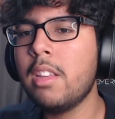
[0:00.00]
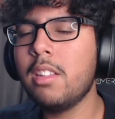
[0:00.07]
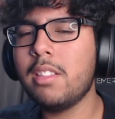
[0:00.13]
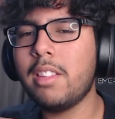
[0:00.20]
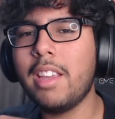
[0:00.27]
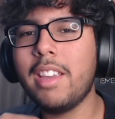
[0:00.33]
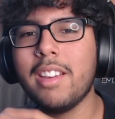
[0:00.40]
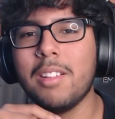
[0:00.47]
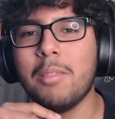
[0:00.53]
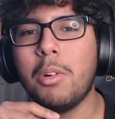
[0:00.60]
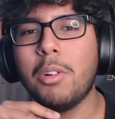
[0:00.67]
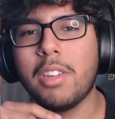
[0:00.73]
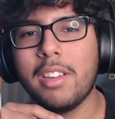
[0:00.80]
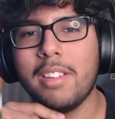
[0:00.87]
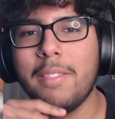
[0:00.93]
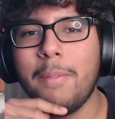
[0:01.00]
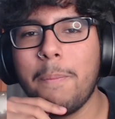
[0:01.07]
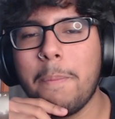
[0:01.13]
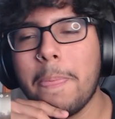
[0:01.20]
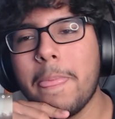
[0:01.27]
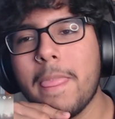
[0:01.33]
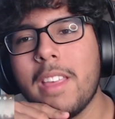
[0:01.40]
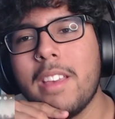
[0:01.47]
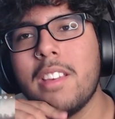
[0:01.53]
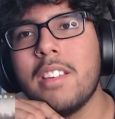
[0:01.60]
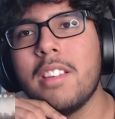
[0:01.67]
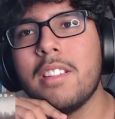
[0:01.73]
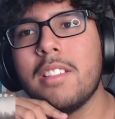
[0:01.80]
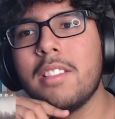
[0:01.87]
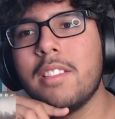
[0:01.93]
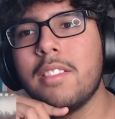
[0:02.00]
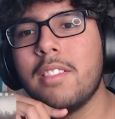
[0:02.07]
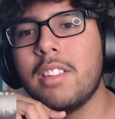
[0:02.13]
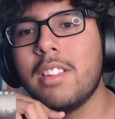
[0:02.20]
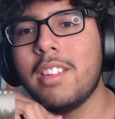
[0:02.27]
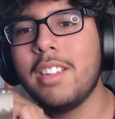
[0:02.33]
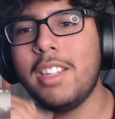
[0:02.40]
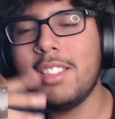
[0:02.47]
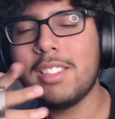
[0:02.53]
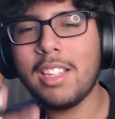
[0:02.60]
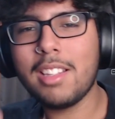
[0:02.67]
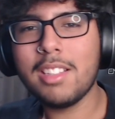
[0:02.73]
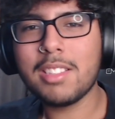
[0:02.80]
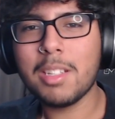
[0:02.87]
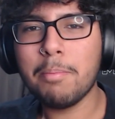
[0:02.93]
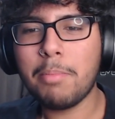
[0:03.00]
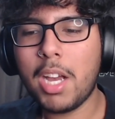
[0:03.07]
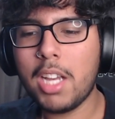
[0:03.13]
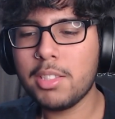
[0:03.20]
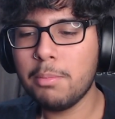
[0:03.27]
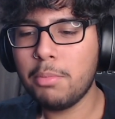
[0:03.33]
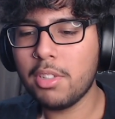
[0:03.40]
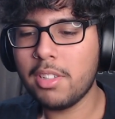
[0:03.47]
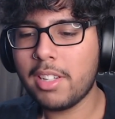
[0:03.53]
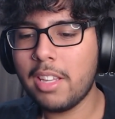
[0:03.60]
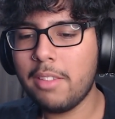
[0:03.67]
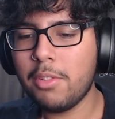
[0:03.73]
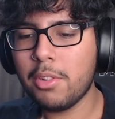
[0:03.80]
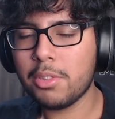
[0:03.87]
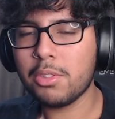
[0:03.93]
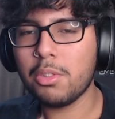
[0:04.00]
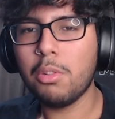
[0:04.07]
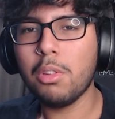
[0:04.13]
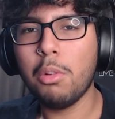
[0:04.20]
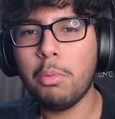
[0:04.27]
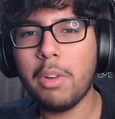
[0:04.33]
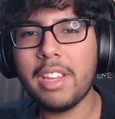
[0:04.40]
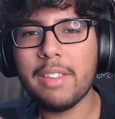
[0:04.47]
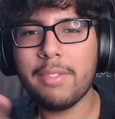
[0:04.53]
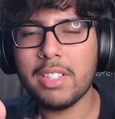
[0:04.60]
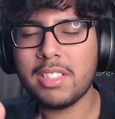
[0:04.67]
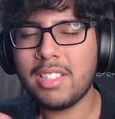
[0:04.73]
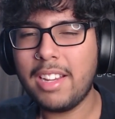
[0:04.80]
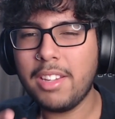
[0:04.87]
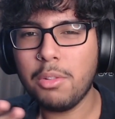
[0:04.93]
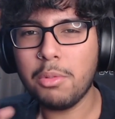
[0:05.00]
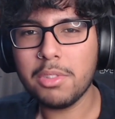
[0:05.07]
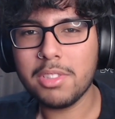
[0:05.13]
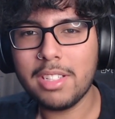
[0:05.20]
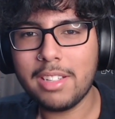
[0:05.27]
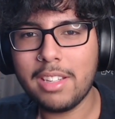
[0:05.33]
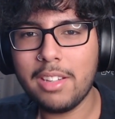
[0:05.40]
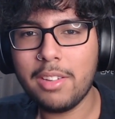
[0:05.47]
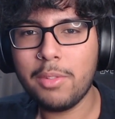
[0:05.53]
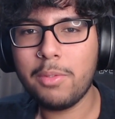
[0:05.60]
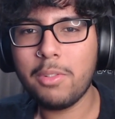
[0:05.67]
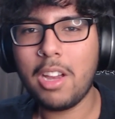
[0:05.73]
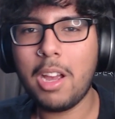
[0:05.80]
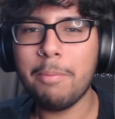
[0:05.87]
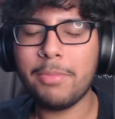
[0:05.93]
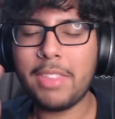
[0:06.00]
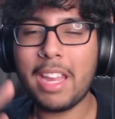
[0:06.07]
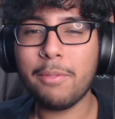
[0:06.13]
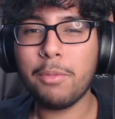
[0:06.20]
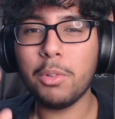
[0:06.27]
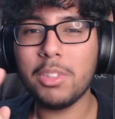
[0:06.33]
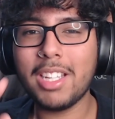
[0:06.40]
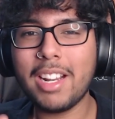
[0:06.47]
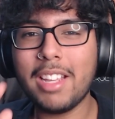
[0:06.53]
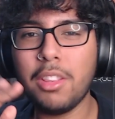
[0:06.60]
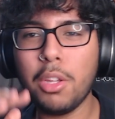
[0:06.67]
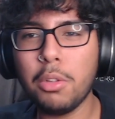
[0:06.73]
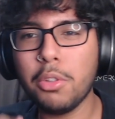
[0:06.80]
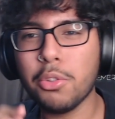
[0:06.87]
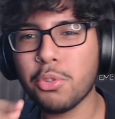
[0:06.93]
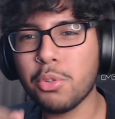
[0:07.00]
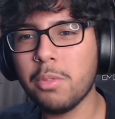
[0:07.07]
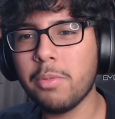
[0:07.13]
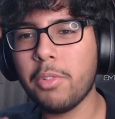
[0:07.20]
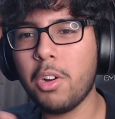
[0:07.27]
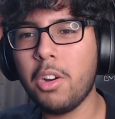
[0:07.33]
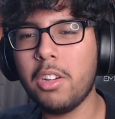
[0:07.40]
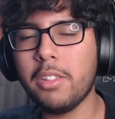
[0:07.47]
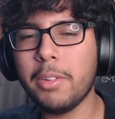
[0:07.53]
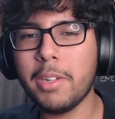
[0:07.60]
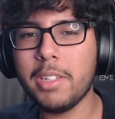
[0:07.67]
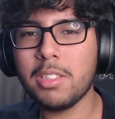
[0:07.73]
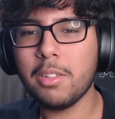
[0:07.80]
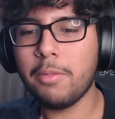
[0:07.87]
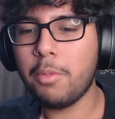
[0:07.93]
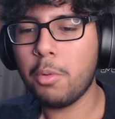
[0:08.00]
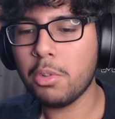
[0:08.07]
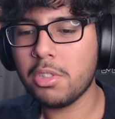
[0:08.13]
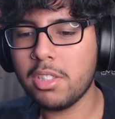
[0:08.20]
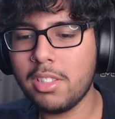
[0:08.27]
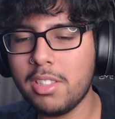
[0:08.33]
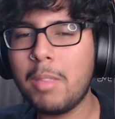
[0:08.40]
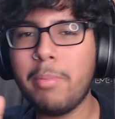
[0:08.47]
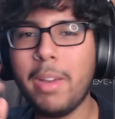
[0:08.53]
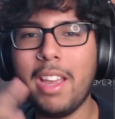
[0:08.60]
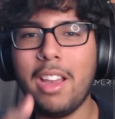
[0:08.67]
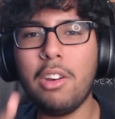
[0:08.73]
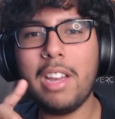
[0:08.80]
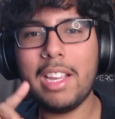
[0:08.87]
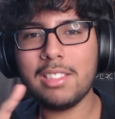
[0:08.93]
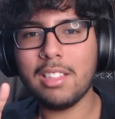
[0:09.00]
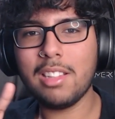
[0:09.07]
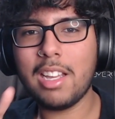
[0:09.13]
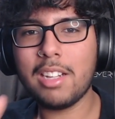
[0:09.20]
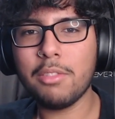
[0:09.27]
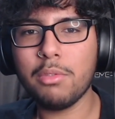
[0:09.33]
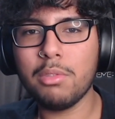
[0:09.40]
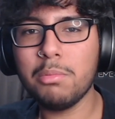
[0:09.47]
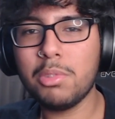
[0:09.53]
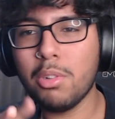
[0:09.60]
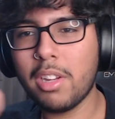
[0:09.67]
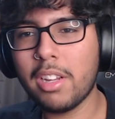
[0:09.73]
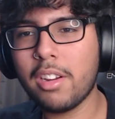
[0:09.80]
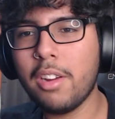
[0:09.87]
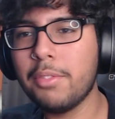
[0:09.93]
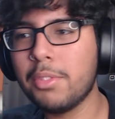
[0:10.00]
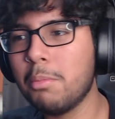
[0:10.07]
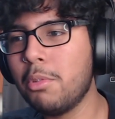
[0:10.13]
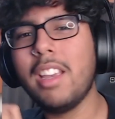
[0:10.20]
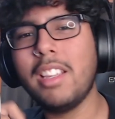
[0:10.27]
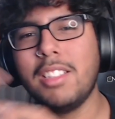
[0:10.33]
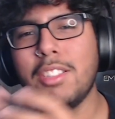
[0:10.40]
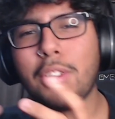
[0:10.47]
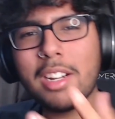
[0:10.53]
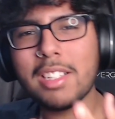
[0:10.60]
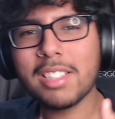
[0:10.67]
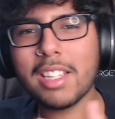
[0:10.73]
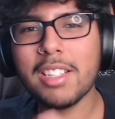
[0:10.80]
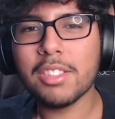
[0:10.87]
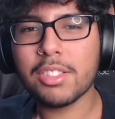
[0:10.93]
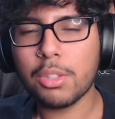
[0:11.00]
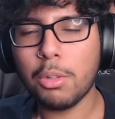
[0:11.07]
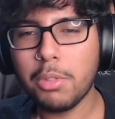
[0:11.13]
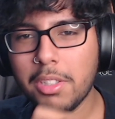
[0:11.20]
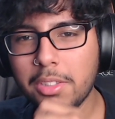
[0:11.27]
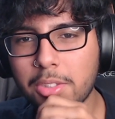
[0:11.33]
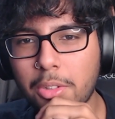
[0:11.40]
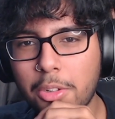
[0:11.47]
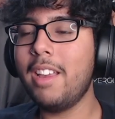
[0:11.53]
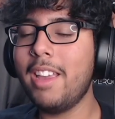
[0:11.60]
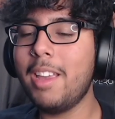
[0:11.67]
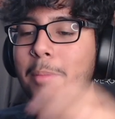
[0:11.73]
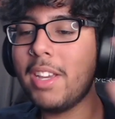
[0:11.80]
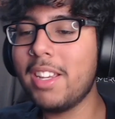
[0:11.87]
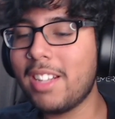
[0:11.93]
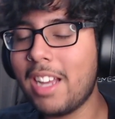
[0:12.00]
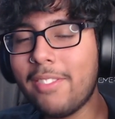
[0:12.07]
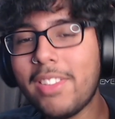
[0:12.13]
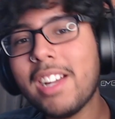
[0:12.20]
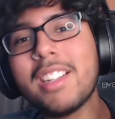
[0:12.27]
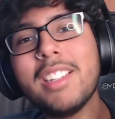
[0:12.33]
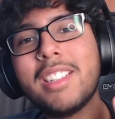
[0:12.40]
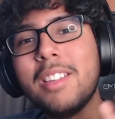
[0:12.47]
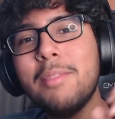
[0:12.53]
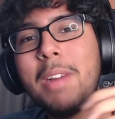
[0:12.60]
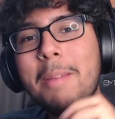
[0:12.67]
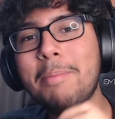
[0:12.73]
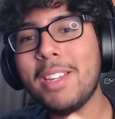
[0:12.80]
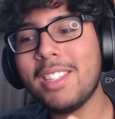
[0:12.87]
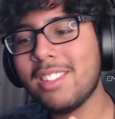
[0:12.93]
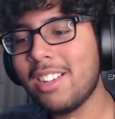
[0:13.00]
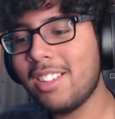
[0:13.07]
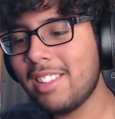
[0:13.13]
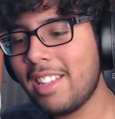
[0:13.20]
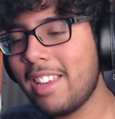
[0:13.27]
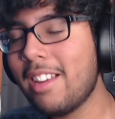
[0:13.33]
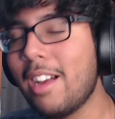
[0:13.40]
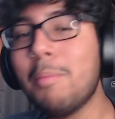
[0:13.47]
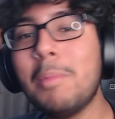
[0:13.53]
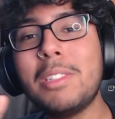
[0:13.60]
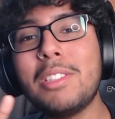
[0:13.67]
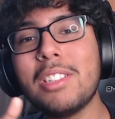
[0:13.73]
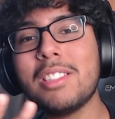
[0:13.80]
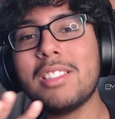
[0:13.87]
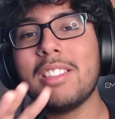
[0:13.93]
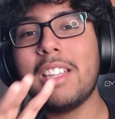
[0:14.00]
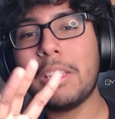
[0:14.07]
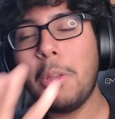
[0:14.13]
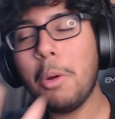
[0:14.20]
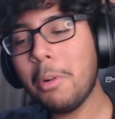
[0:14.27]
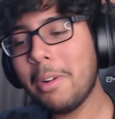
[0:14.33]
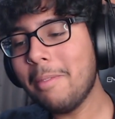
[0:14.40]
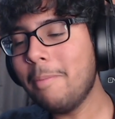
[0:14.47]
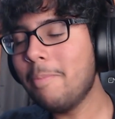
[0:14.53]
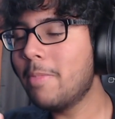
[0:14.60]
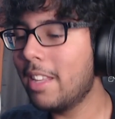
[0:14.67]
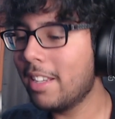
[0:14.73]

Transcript: Damn, okay. He said it's impossible to give your soul away if it's not yours to give. I'm thankful that I know the truth for other. It's unfortunate, but hell has a lot of room, so get comfortable. Is he trying to say he sold his soul? Hey man, I'm not gonna give my opinion on that. I'm gonna just ignore it and